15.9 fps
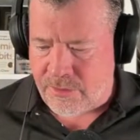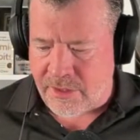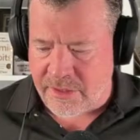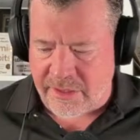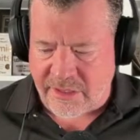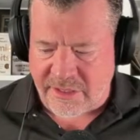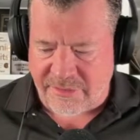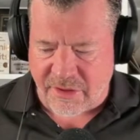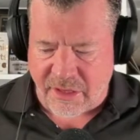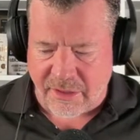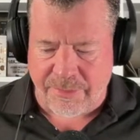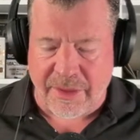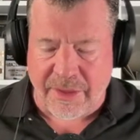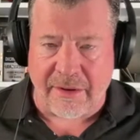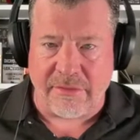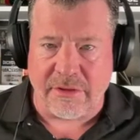And then develop
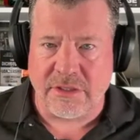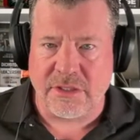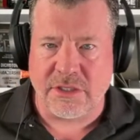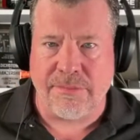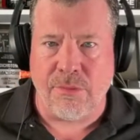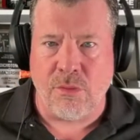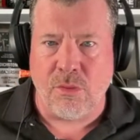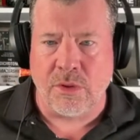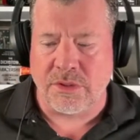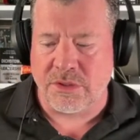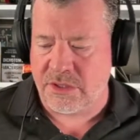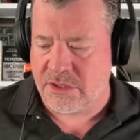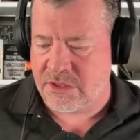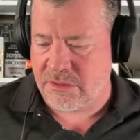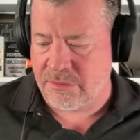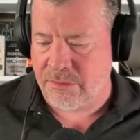that support
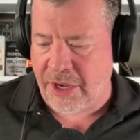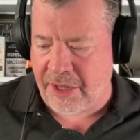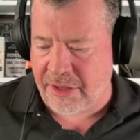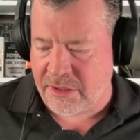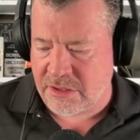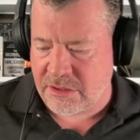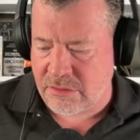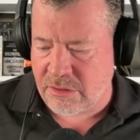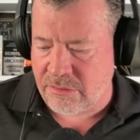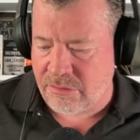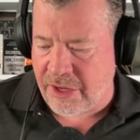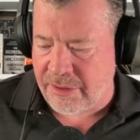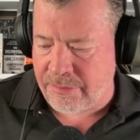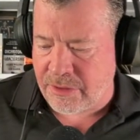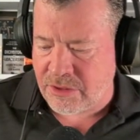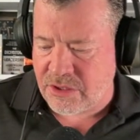system. Alex
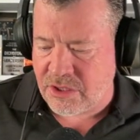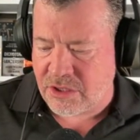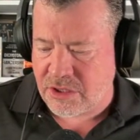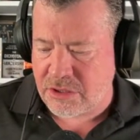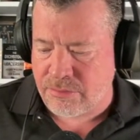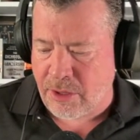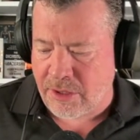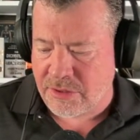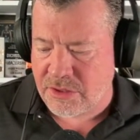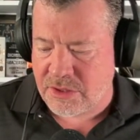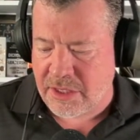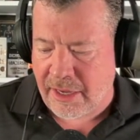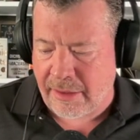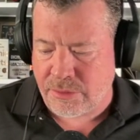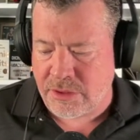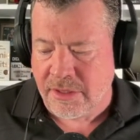Redmond says small
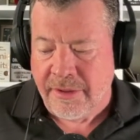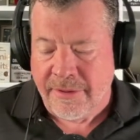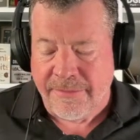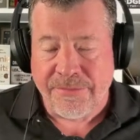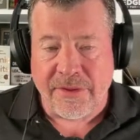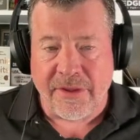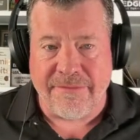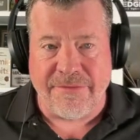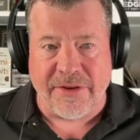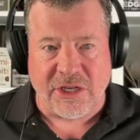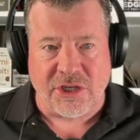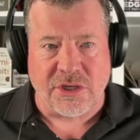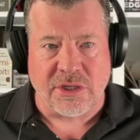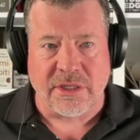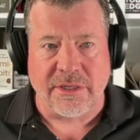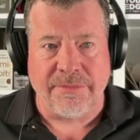steps
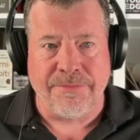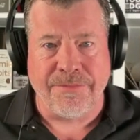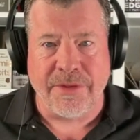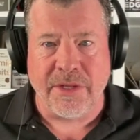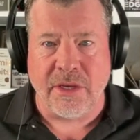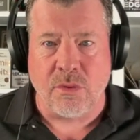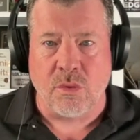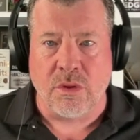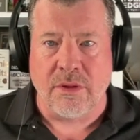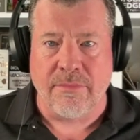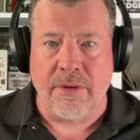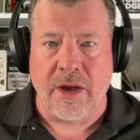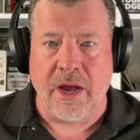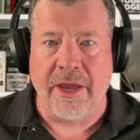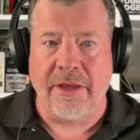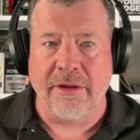eventually equal a
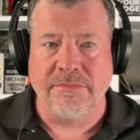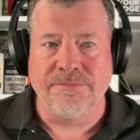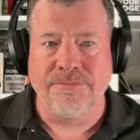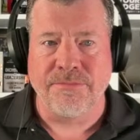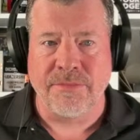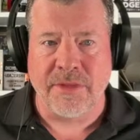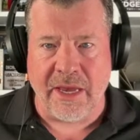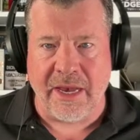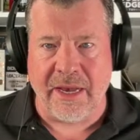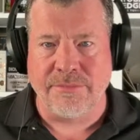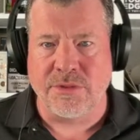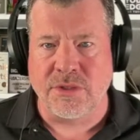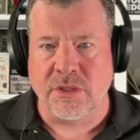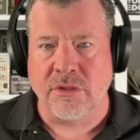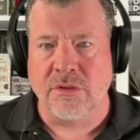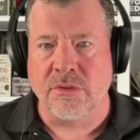mile.
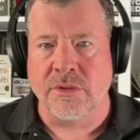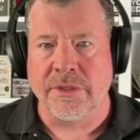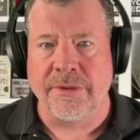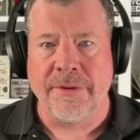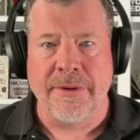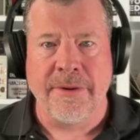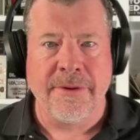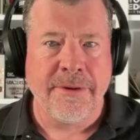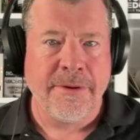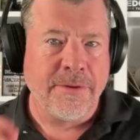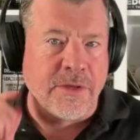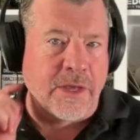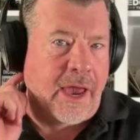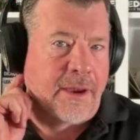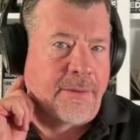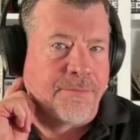Absolutely.
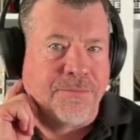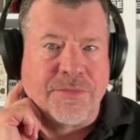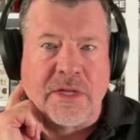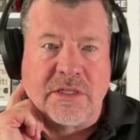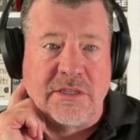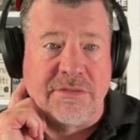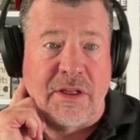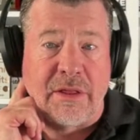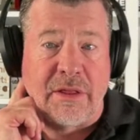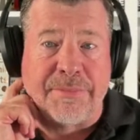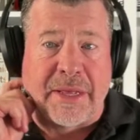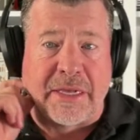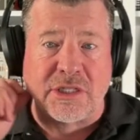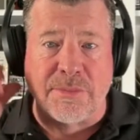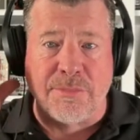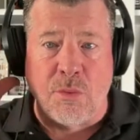Yeah. Develop
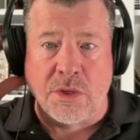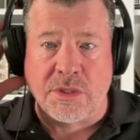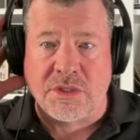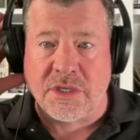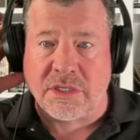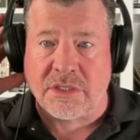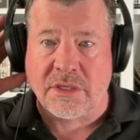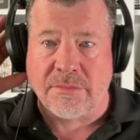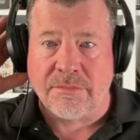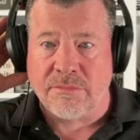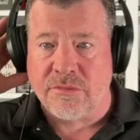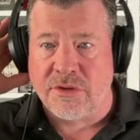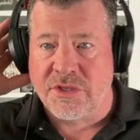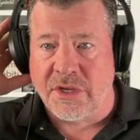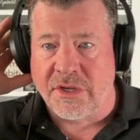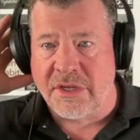that support system.
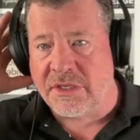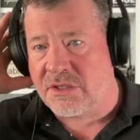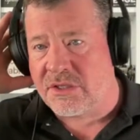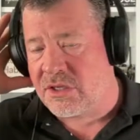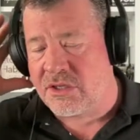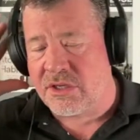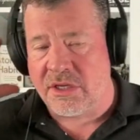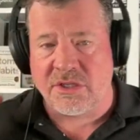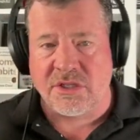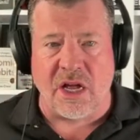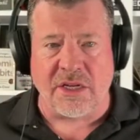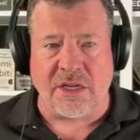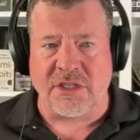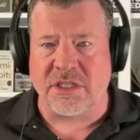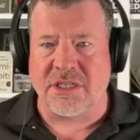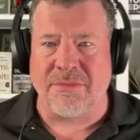Resilience, it's not
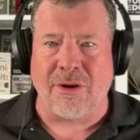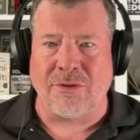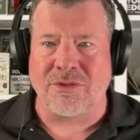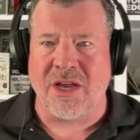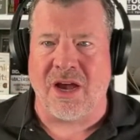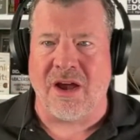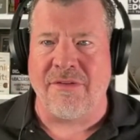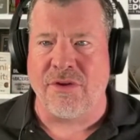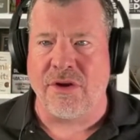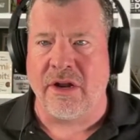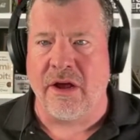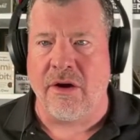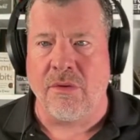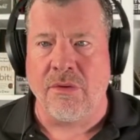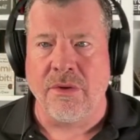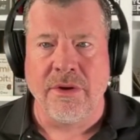just about toughing it
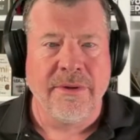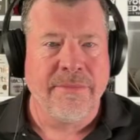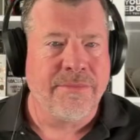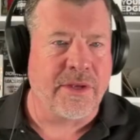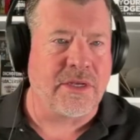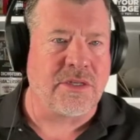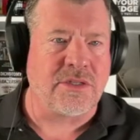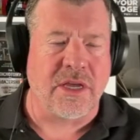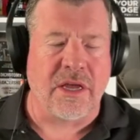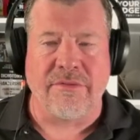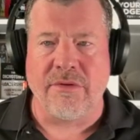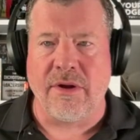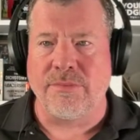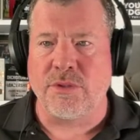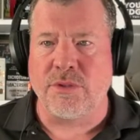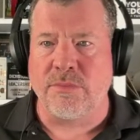out. Like I said,
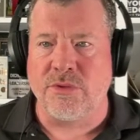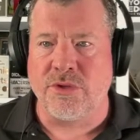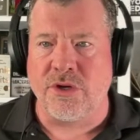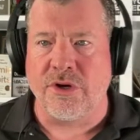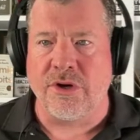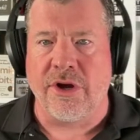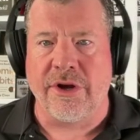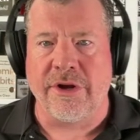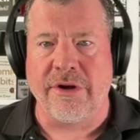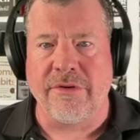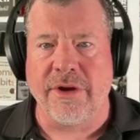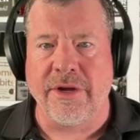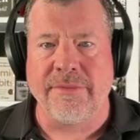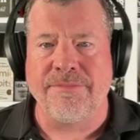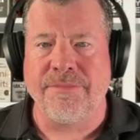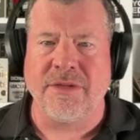rub some dirt on it,
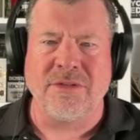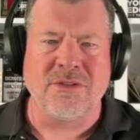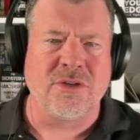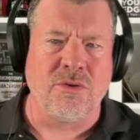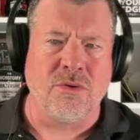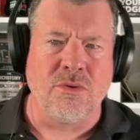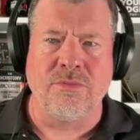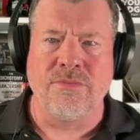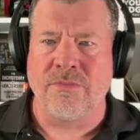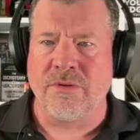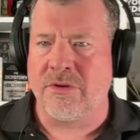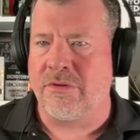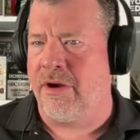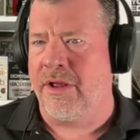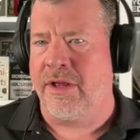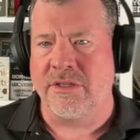right? That's cool.
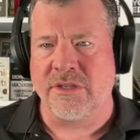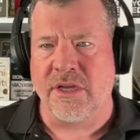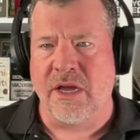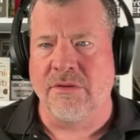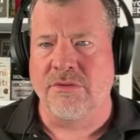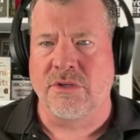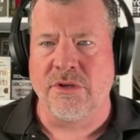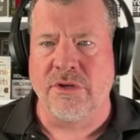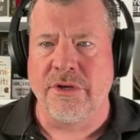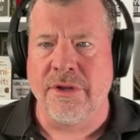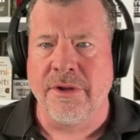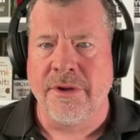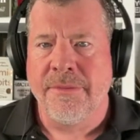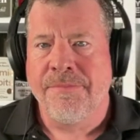Great. Sounds good.